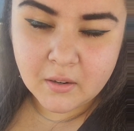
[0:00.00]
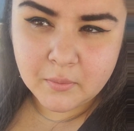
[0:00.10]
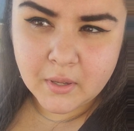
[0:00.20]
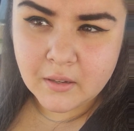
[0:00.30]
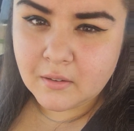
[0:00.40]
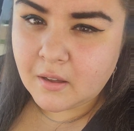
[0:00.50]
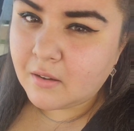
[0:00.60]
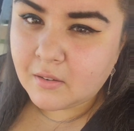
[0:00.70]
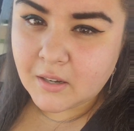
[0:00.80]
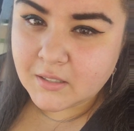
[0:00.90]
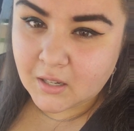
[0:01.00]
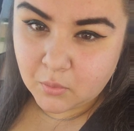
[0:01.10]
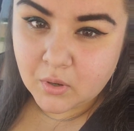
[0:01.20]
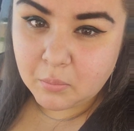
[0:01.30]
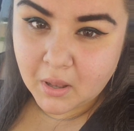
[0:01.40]
And I'm like, no, I
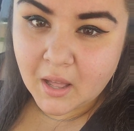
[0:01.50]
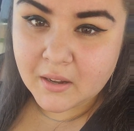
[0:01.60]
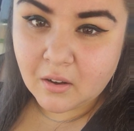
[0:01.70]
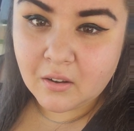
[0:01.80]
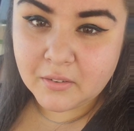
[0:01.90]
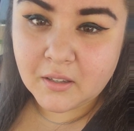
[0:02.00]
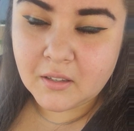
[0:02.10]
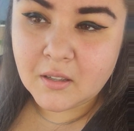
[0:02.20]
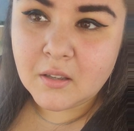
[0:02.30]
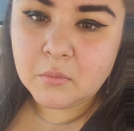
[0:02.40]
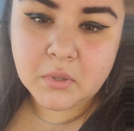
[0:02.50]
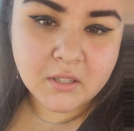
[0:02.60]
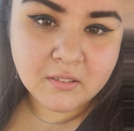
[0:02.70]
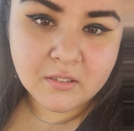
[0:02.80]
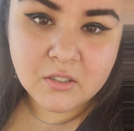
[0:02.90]
want a black coffee,
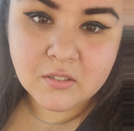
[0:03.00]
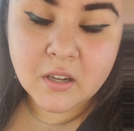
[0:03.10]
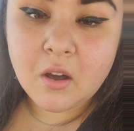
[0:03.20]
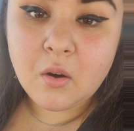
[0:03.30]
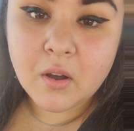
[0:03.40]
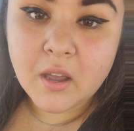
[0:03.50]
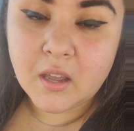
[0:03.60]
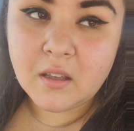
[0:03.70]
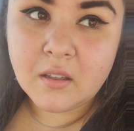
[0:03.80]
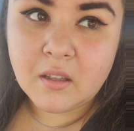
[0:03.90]
please. And she's like, oh, okay.